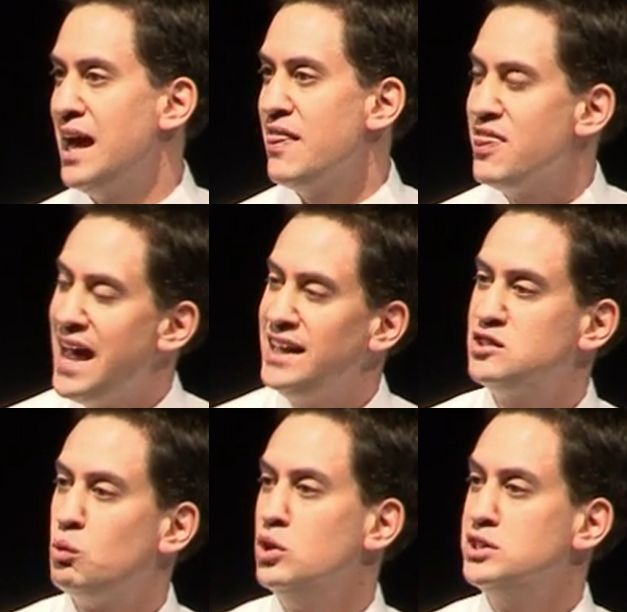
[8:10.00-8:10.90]
And that is
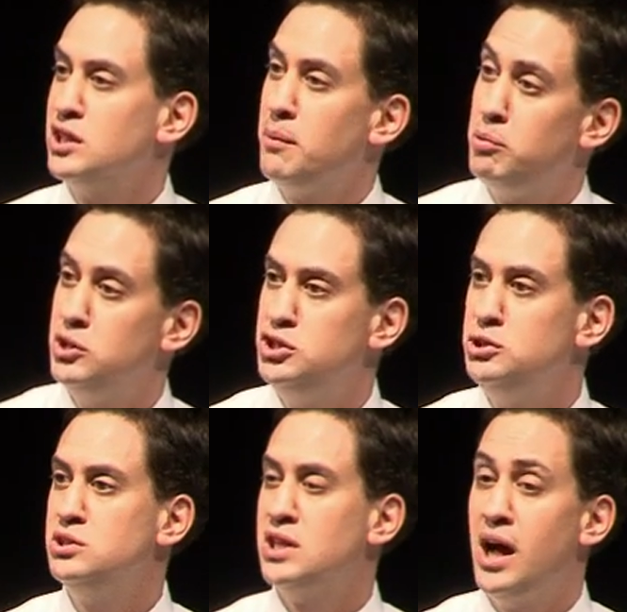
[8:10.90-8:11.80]
what is going to
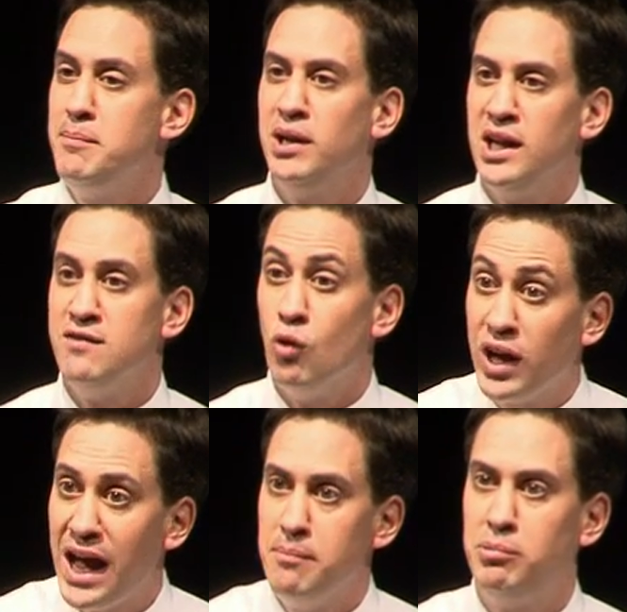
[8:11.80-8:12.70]
produce, I believe, or
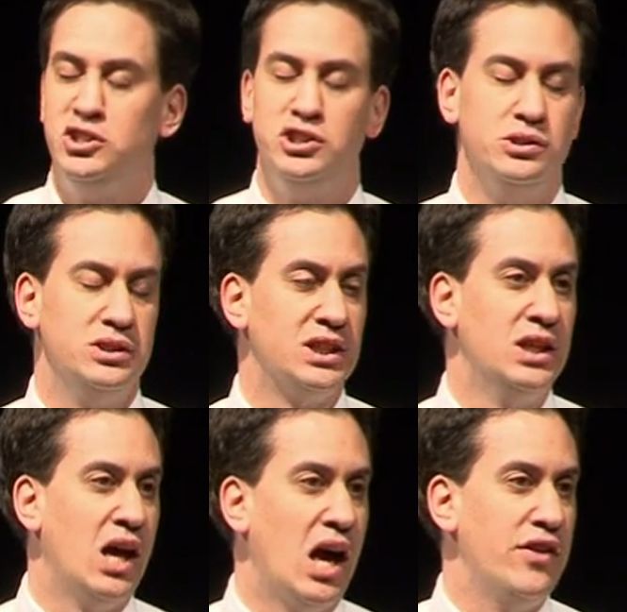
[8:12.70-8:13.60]
can produce,
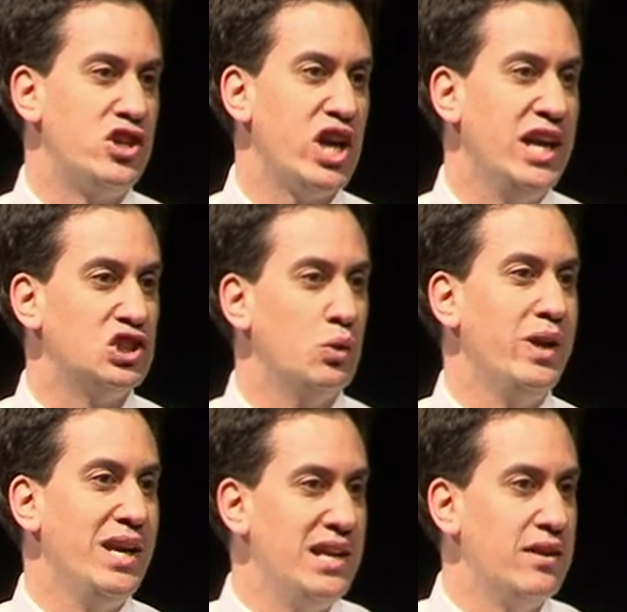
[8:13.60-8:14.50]
the change that we
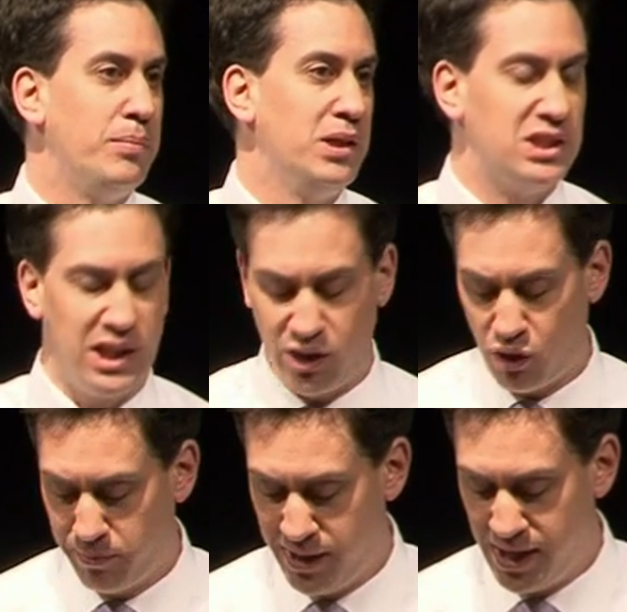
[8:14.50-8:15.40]
need in the political
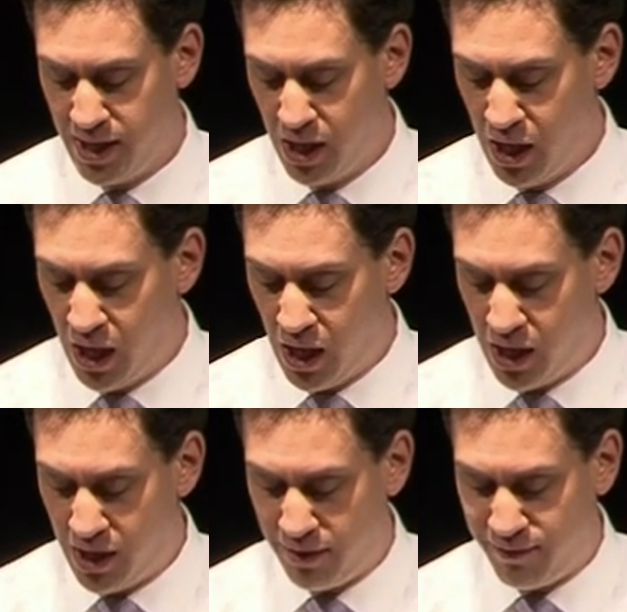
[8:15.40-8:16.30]
economy
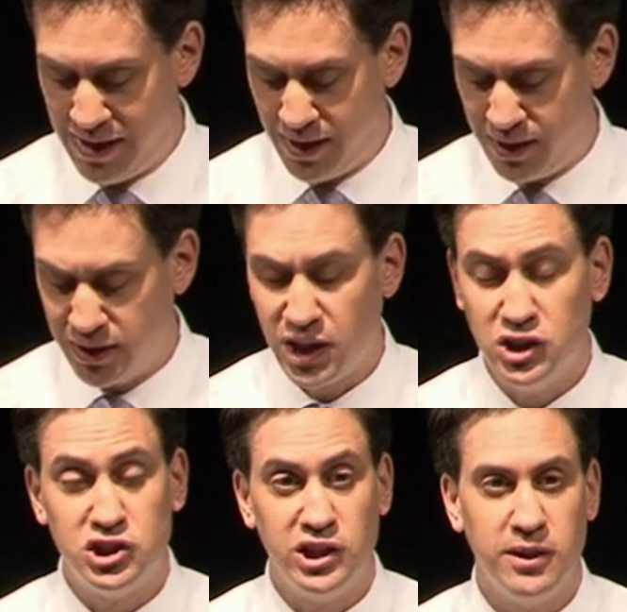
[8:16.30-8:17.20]
of our
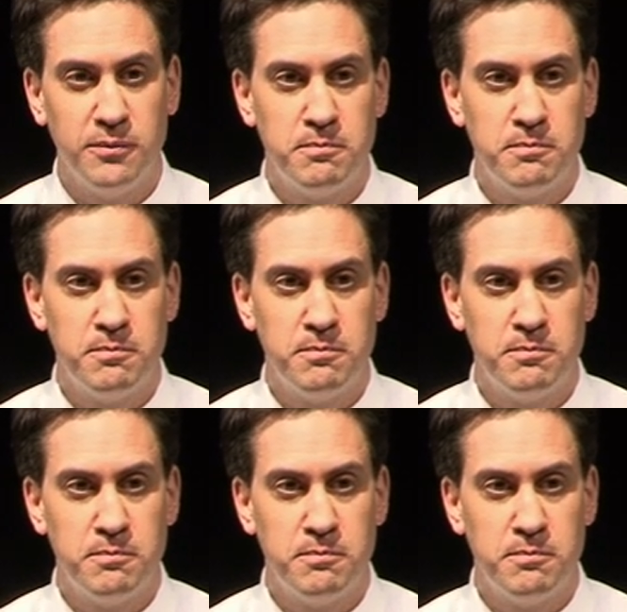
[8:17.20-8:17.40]
country.